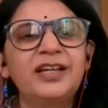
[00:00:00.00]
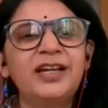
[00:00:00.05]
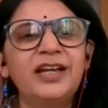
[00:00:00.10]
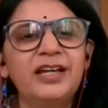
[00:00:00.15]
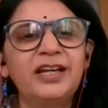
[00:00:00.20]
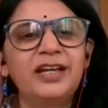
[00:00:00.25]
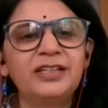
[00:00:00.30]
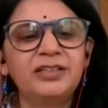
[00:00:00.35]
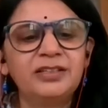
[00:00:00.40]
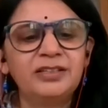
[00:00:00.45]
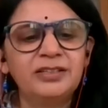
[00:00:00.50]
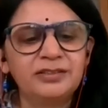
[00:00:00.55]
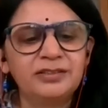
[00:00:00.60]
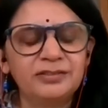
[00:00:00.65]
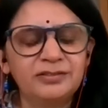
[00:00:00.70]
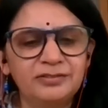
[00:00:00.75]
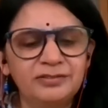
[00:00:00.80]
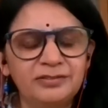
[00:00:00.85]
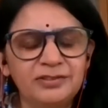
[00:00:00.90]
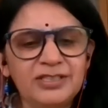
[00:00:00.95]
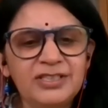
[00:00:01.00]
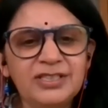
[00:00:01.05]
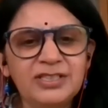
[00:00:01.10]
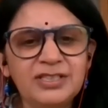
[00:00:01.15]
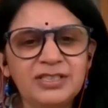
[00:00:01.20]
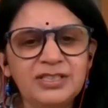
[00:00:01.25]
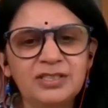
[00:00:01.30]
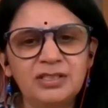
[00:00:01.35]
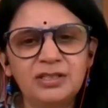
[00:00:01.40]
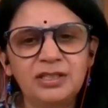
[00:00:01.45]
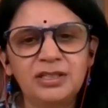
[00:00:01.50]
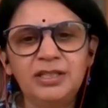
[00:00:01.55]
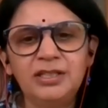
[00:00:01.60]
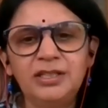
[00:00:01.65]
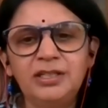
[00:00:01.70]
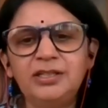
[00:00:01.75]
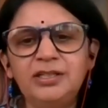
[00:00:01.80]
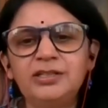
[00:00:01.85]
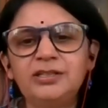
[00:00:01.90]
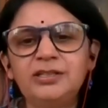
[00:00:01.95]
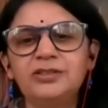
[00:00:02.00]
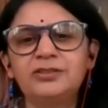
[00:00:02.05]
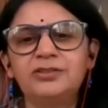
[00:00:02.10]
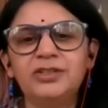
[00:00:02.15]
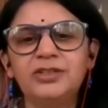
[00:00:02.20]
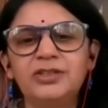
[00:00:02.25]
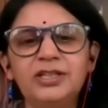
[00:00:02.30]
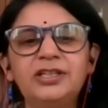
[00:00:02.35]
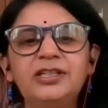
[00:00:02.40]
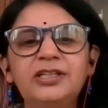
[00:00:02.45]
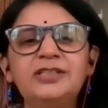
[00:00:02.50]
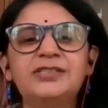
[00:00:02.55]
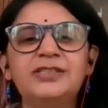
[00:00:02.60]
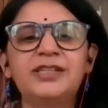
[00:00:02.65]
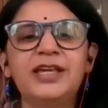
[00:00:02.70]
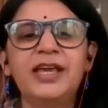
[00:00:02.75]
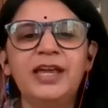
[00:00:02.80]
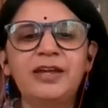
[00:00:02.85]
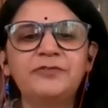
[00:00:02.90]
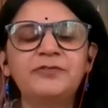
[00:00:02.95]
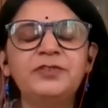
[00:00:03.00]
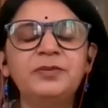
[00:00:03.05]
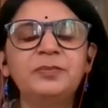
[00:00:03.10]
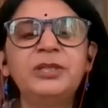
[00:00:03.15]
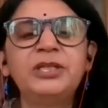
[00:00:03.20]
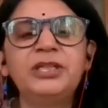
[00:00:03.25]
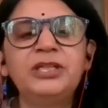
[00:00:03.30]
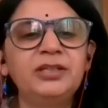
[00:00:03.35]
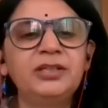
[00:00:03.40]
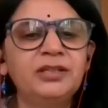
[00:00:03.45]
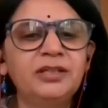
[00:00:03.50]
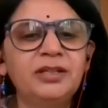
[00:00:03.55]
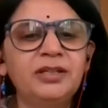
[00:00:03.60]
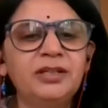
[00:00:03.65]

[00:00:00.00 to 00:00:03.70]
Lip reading: And this healing really saved me.